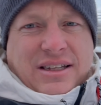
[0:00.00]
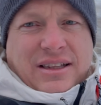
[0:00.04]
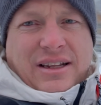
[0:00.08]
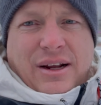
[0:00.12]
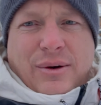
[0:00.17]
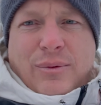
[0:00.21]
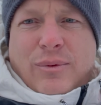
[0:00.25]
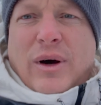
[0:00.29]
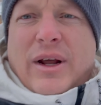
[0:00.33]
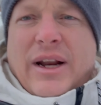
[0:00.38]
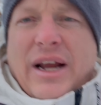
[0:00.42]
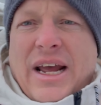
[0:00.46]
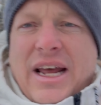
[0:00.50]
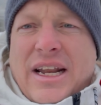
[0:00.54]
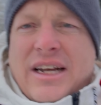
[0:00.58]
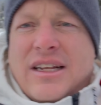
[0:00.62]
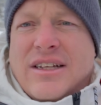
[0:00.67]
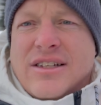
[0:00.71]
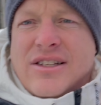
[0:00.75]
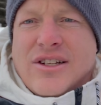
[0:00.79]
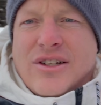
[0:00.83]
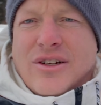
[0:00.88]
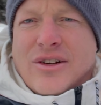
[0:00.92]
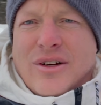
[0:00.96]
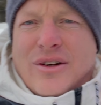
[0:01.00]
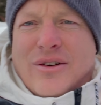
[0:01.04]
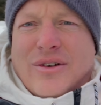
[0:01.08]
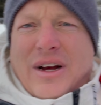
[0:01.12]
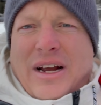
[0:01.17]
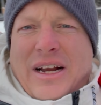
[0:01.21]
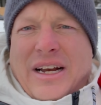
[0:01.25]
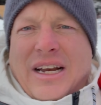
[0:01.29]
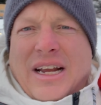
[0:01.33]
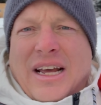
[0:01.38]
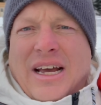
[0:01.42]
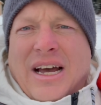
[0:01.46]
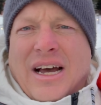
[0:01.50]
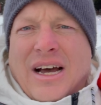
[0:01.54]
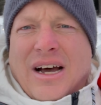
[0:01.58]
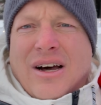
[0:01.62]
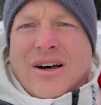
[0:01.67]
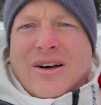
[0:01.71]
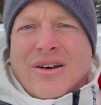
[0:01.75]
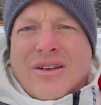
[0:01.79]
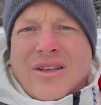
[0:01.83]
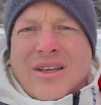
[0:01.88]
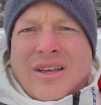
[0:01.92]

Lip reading: And then what Andy's doing right now,